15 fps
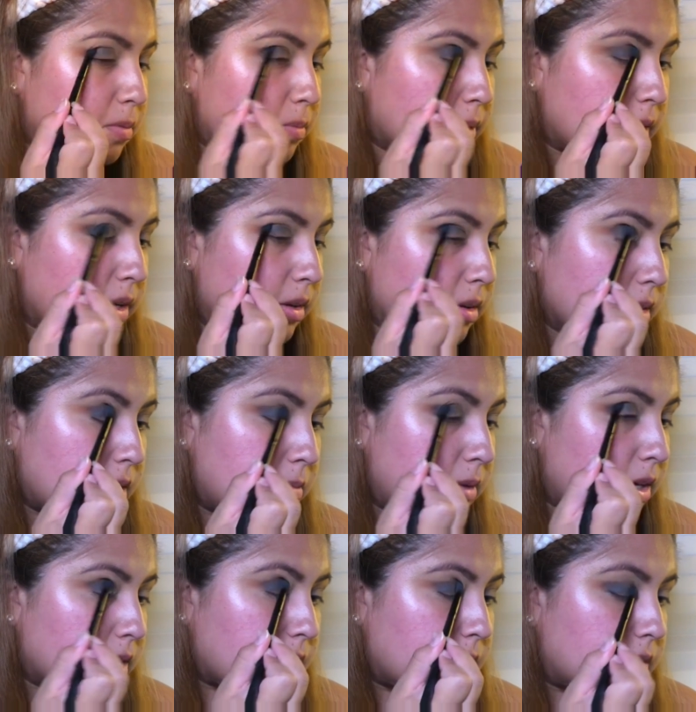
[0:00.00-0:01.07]
but I'm
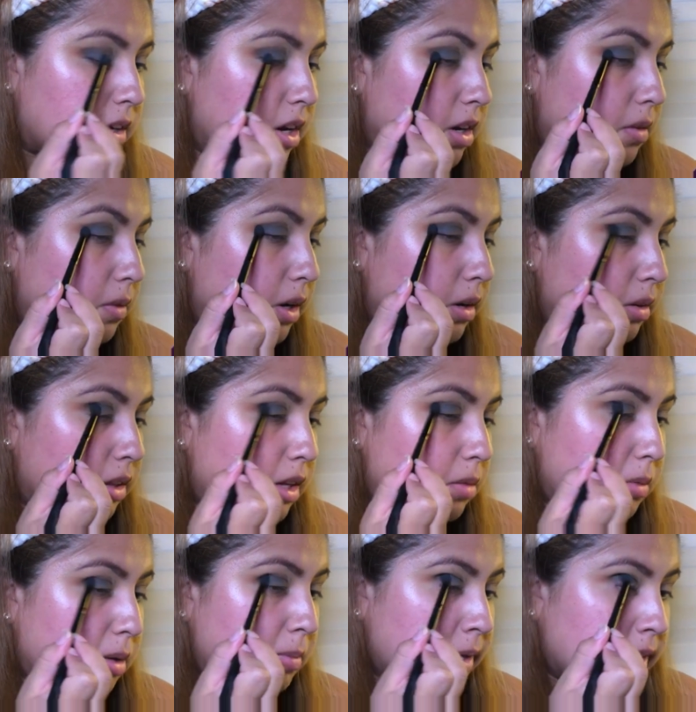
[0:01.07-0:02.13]
not going anywhere without
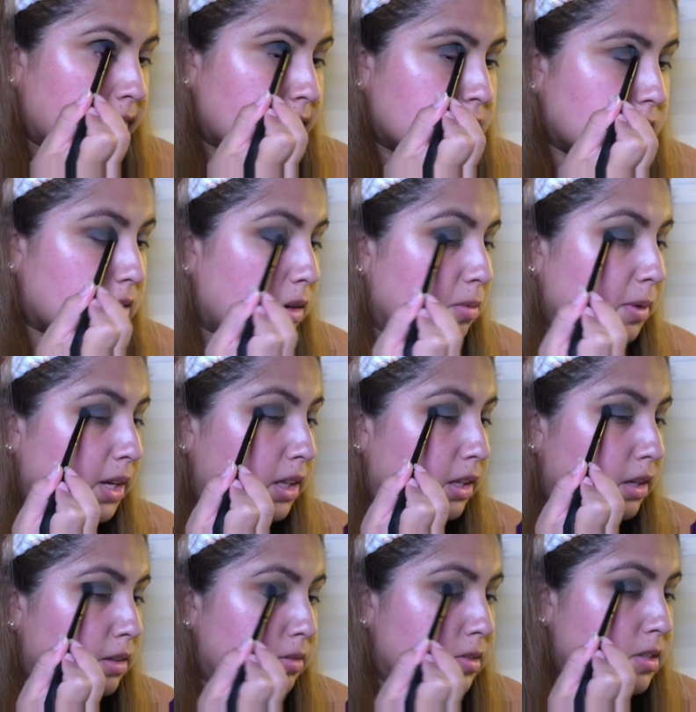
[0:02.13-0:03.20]
my mask or my
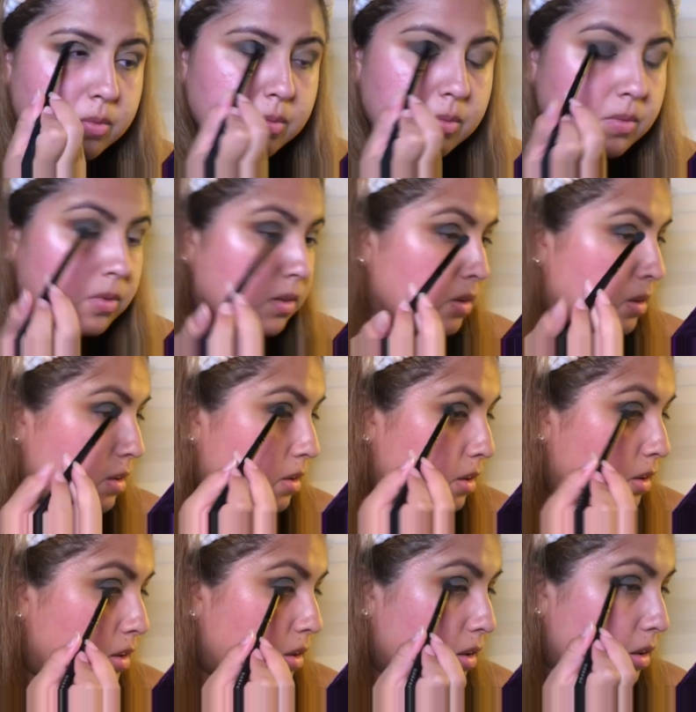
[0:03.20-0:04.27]
gloves.
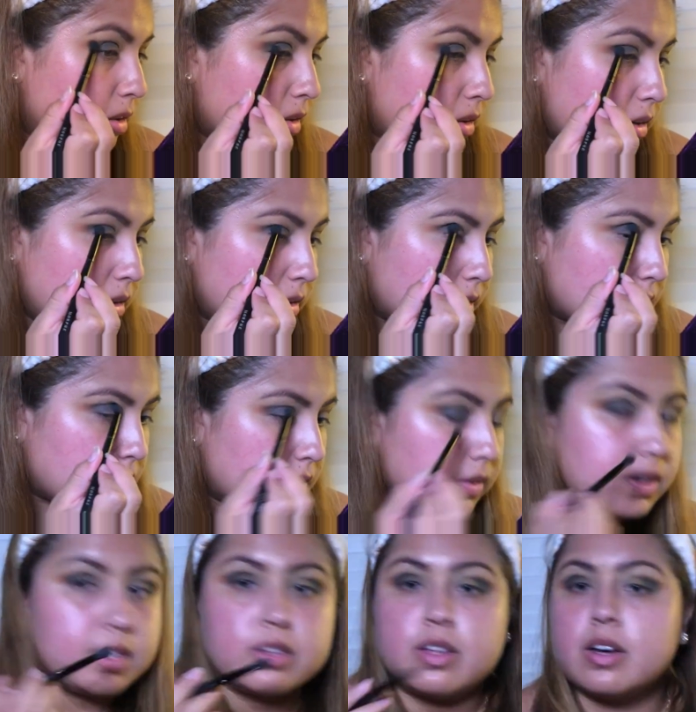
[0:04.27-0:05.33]
Kind of like how I
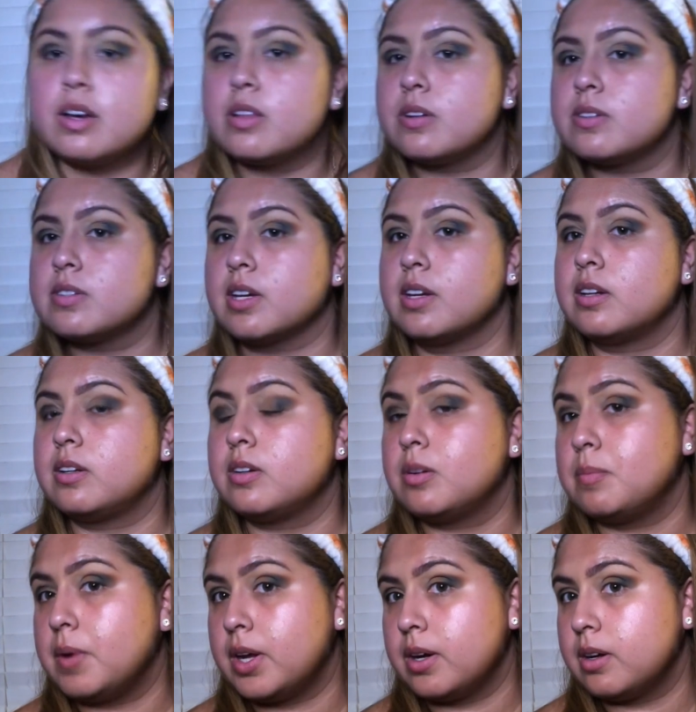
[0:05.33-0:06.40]
did the other side a little
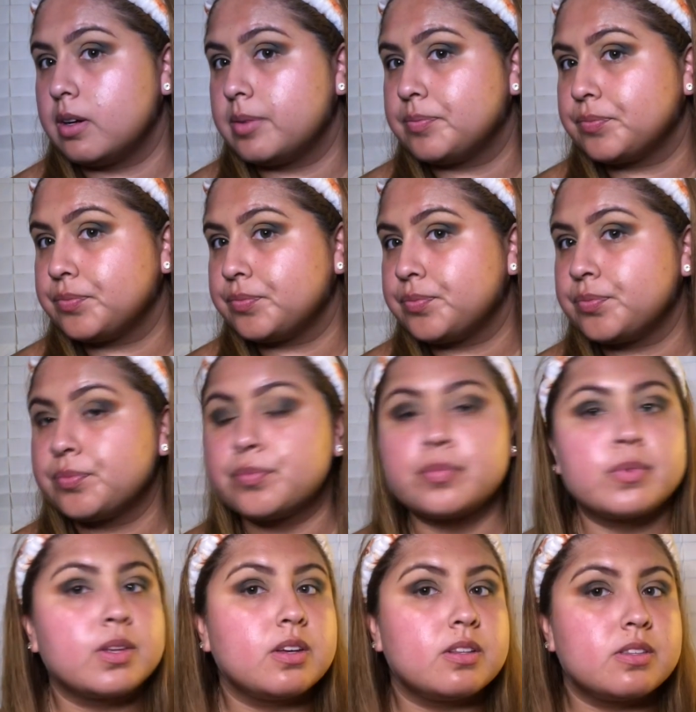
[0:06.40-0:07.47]
better.
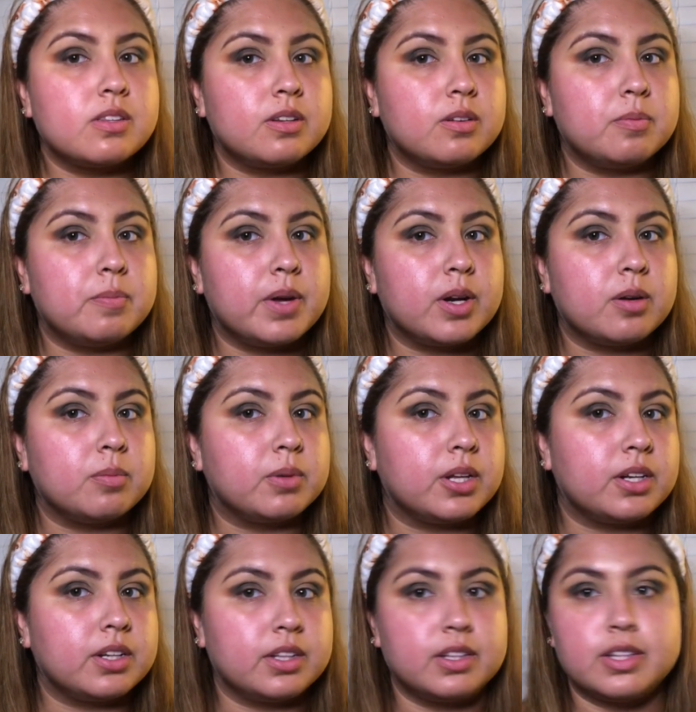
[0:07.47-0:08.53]
It's a little better
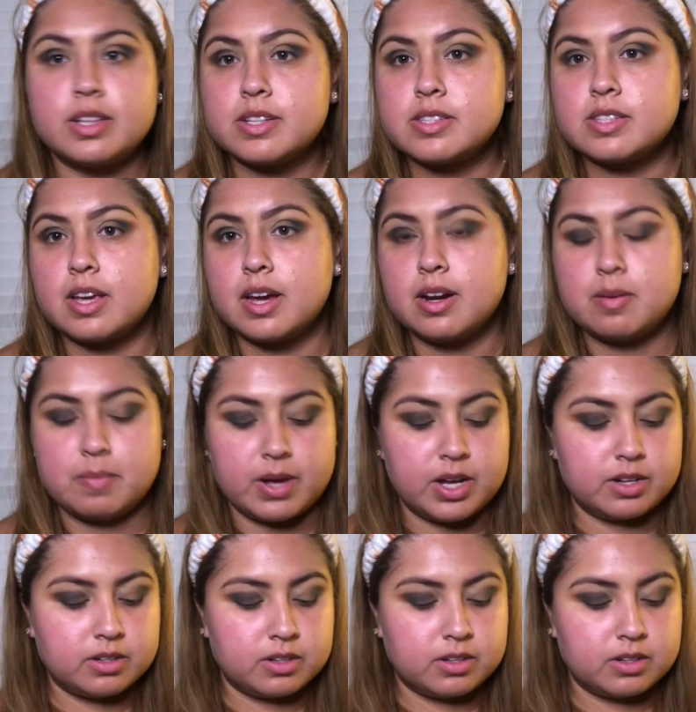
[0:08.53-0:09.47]
blended than this side, but